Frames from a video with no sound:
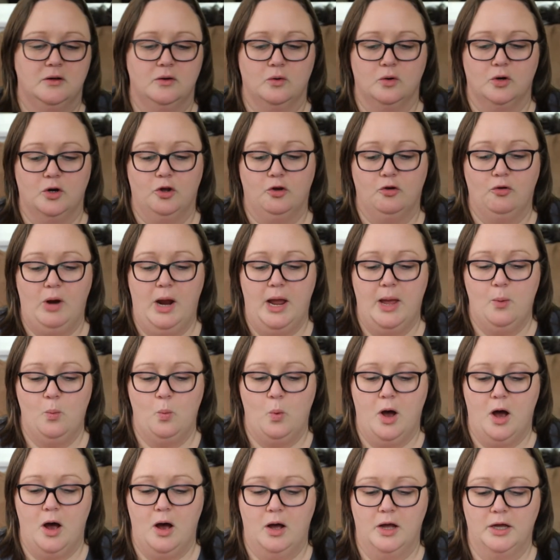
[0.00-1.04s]
or gray
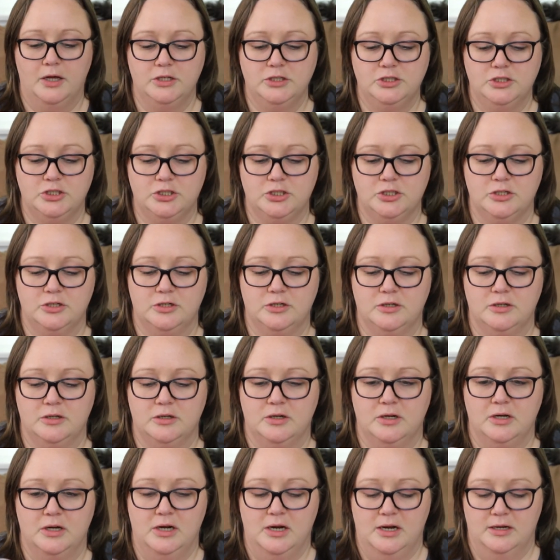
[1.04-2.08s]
wash.
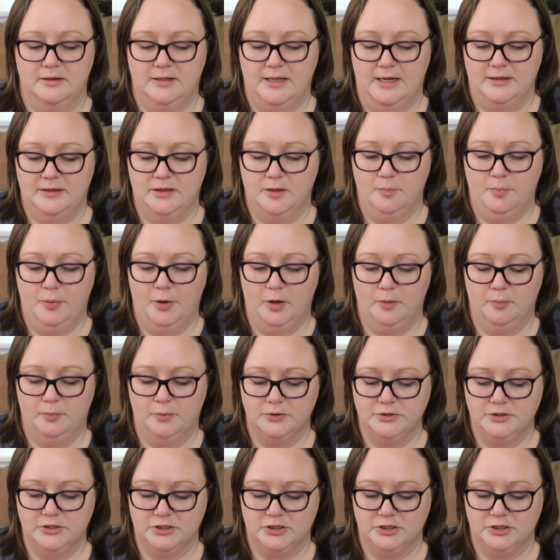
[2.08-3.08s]
Like the purples